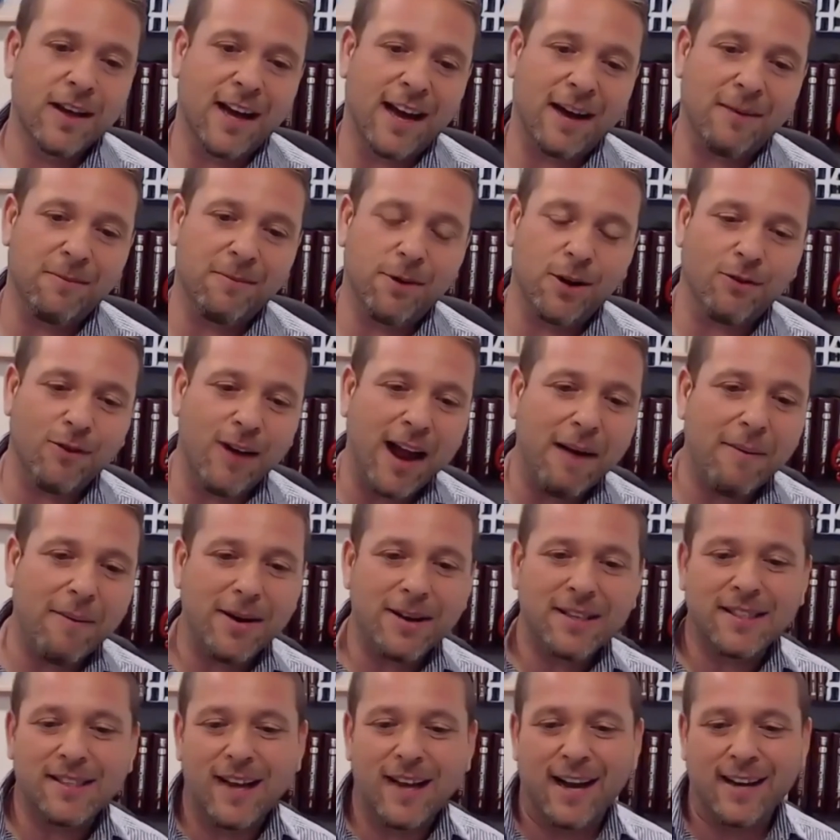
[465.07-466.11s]
And what Rabbi
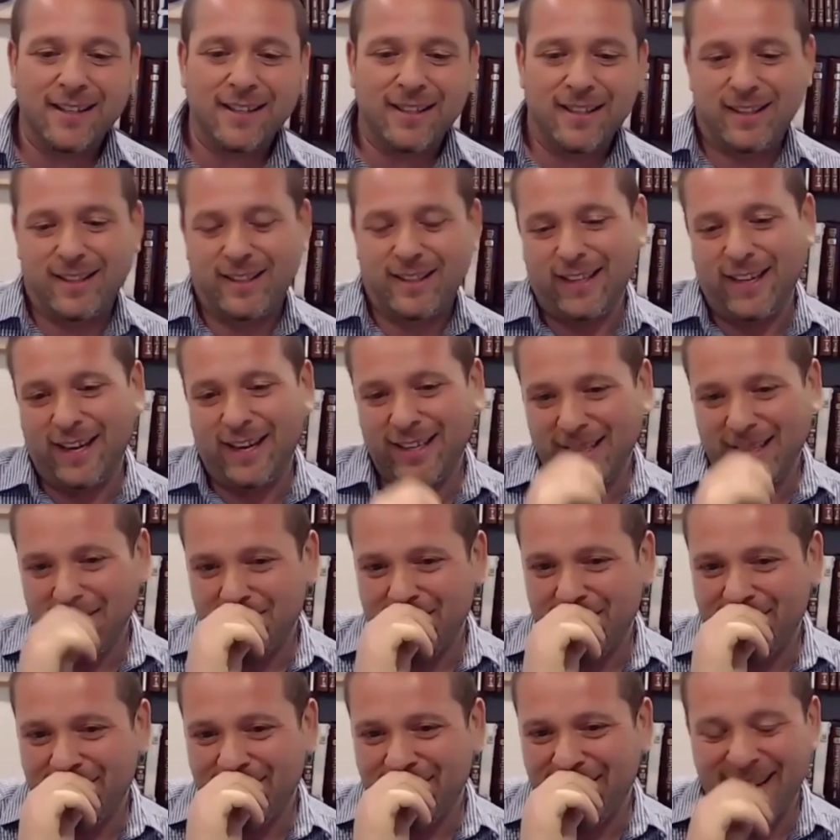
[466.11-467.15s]
Sachs says
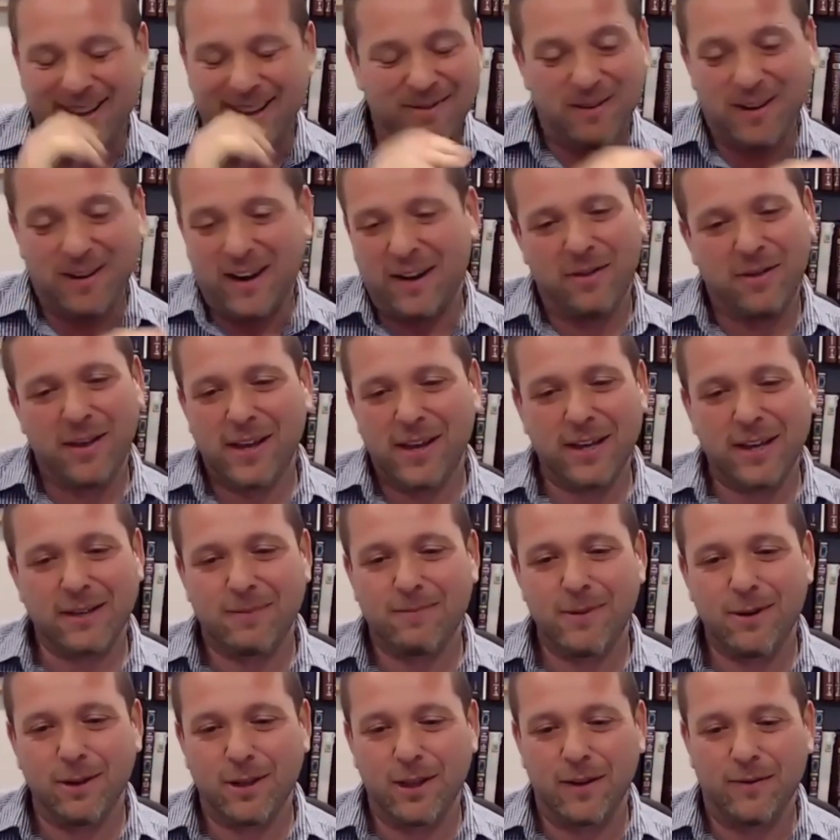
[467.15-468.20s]
about that, and I think is
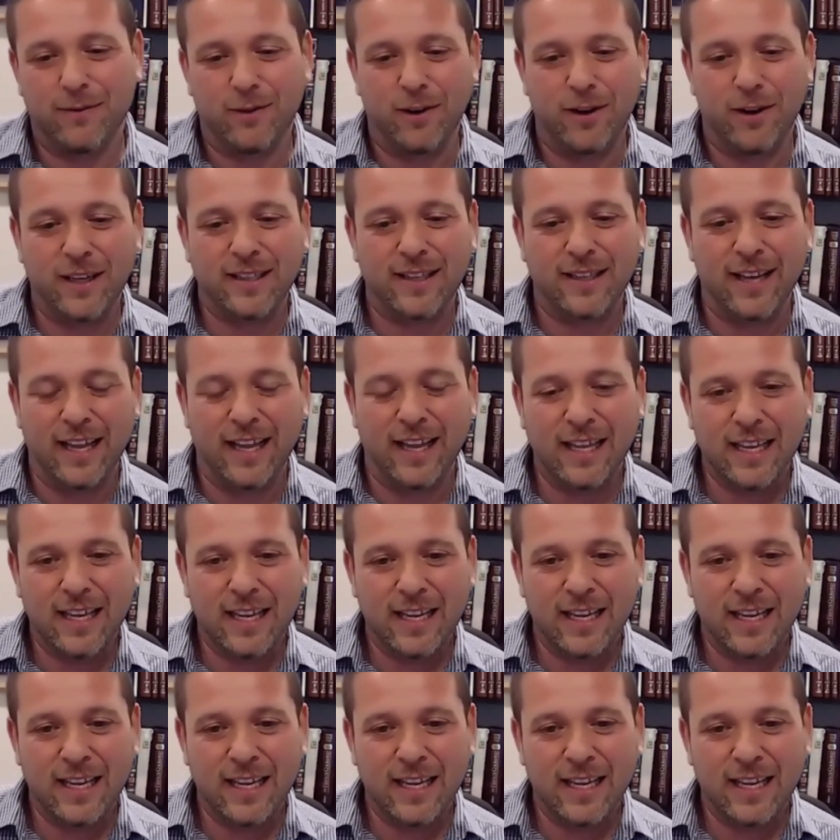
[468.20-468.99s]
beautiful, is that